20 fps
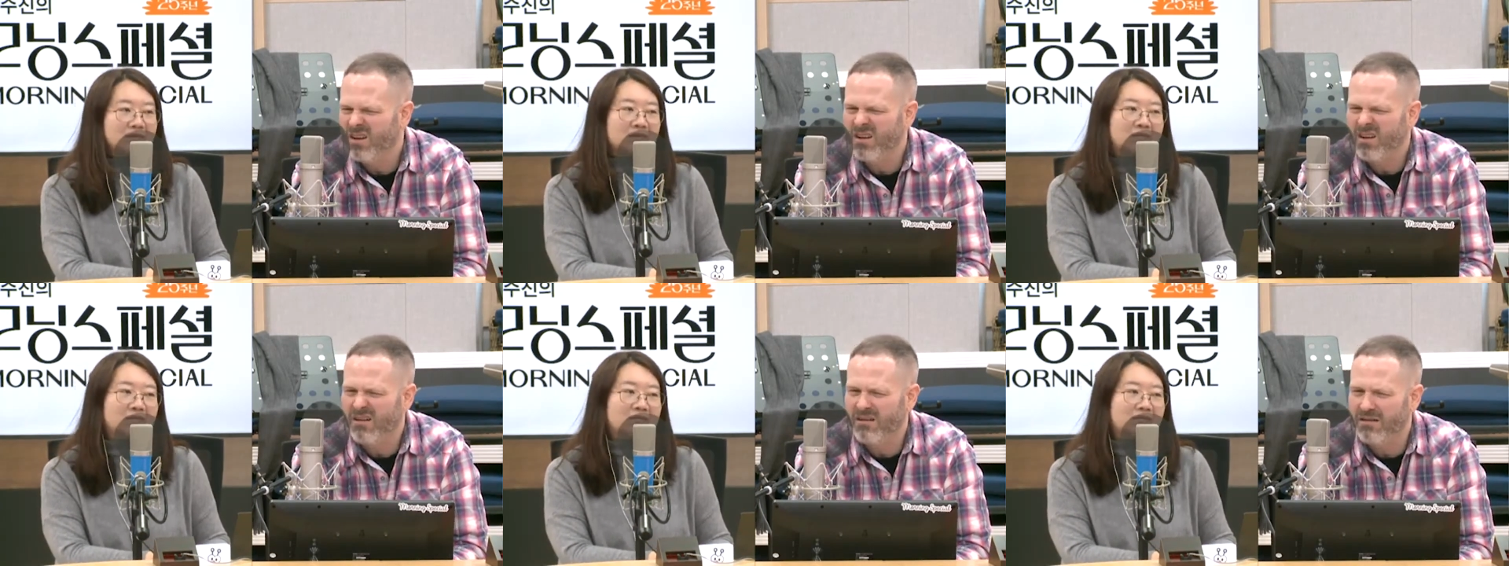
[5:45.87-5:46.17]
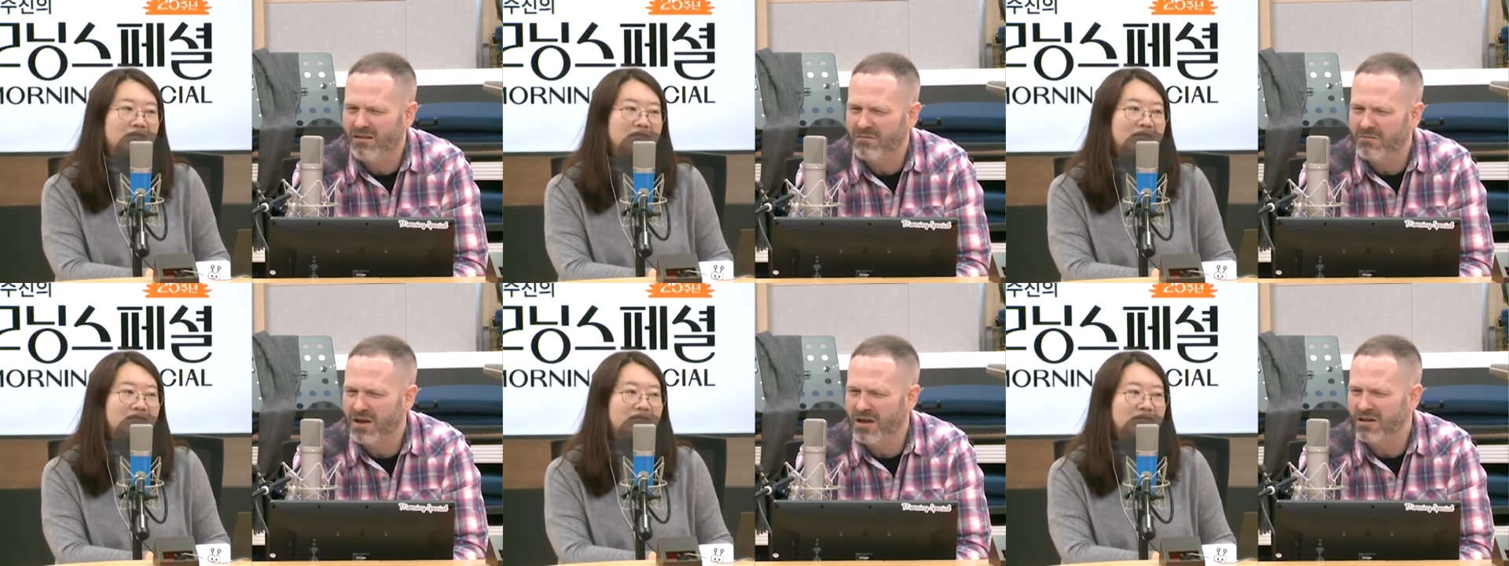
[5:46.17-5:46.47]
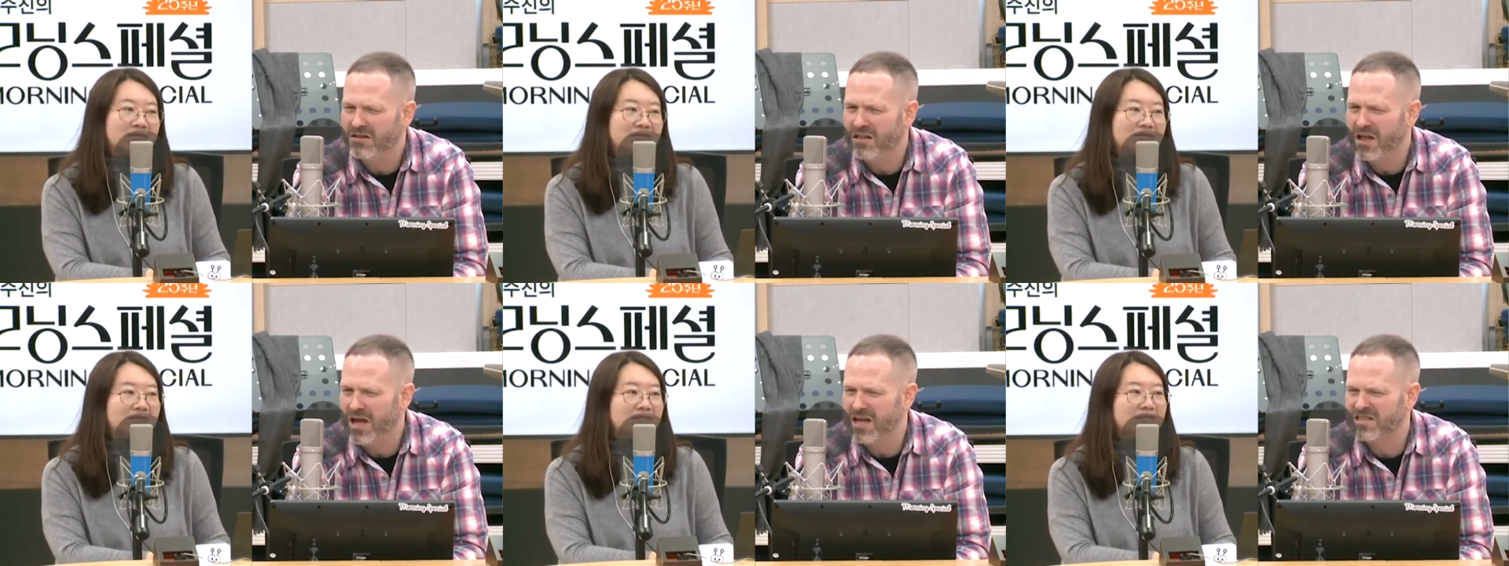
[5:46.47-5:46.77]
Speaker 1: "Oh, my
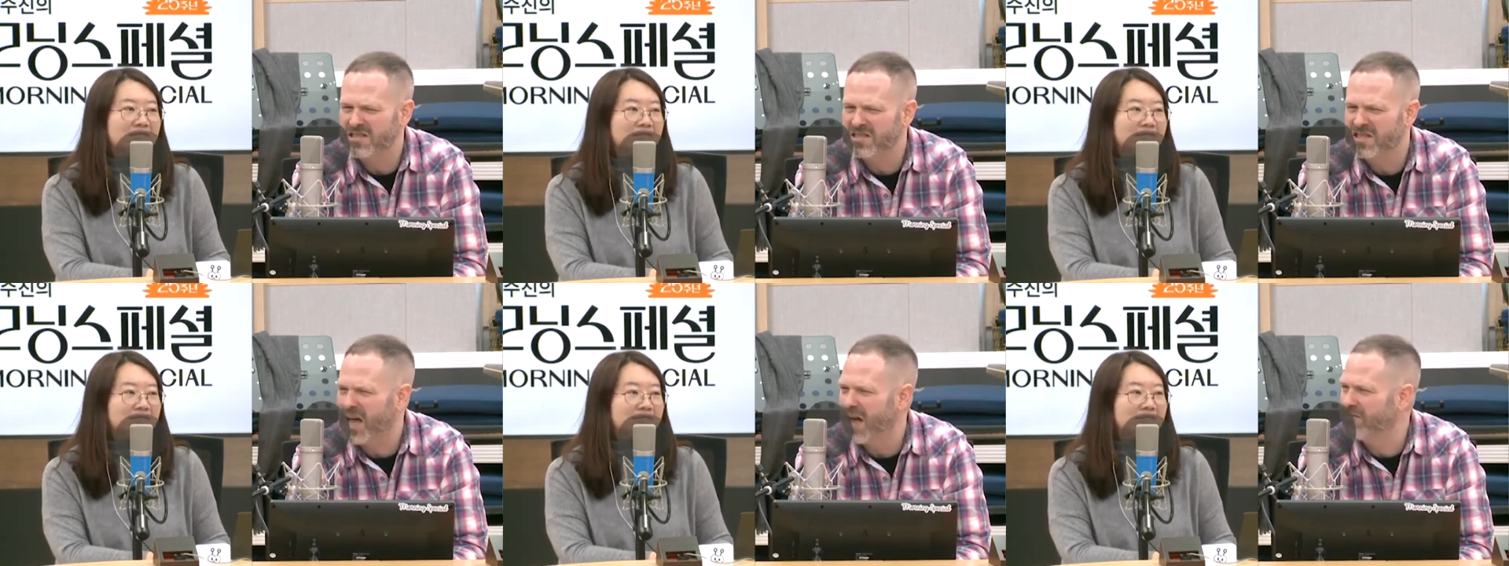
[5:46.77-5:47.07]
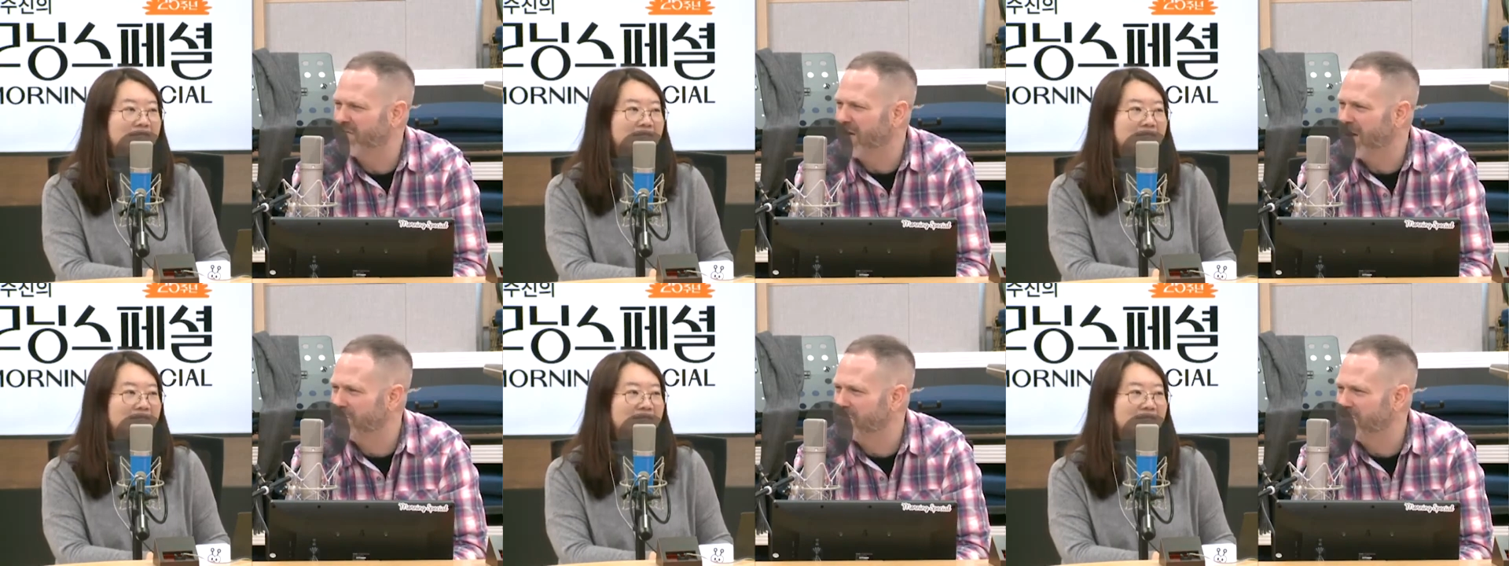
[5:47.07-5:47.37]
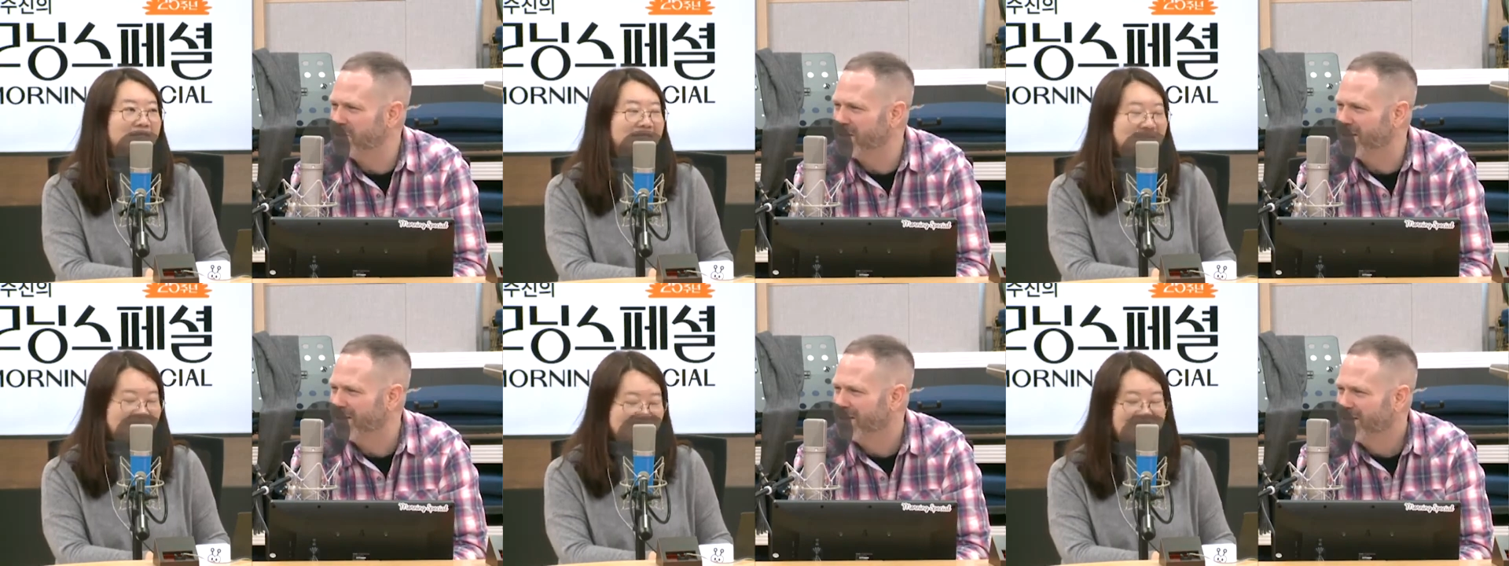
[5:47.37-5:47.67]
glass is half
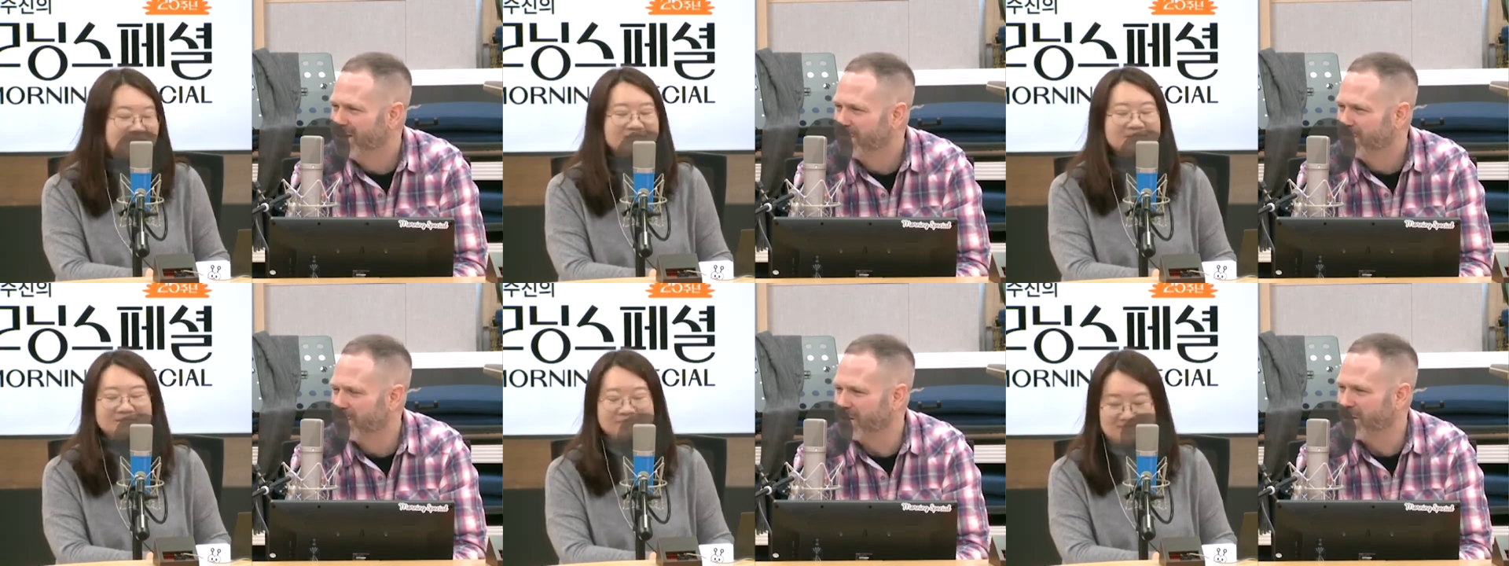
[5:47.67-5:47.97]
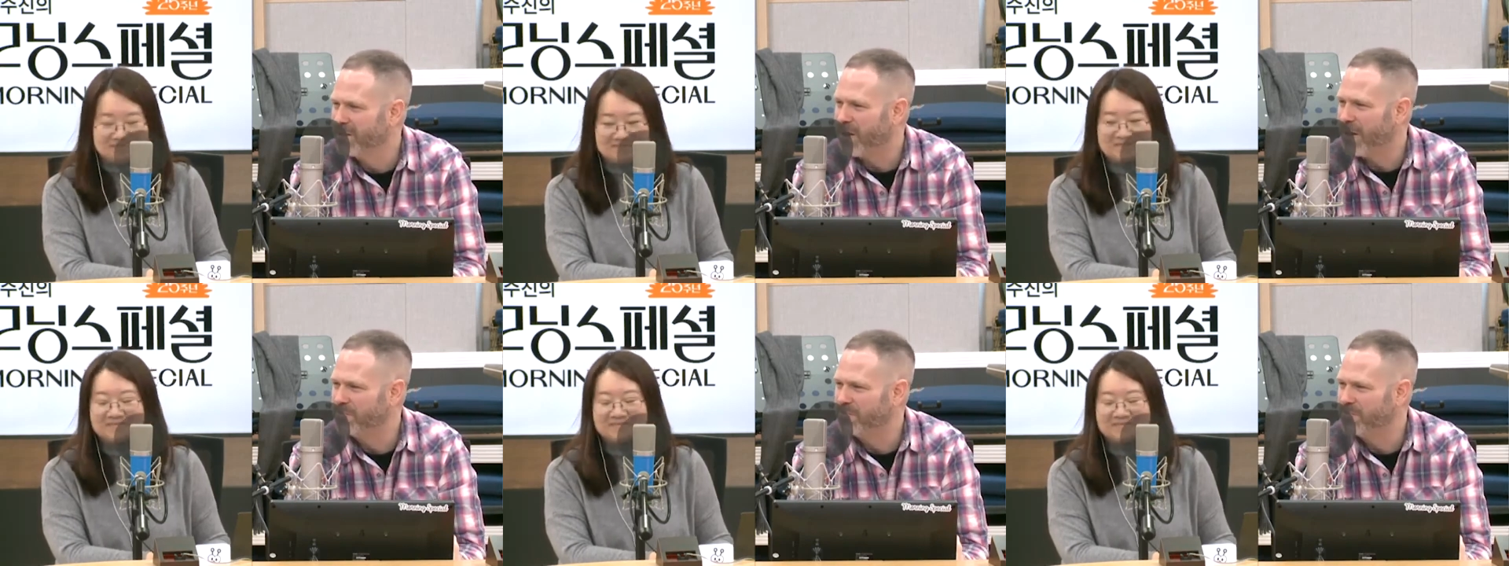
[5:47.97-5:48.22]
empty." Mm. But an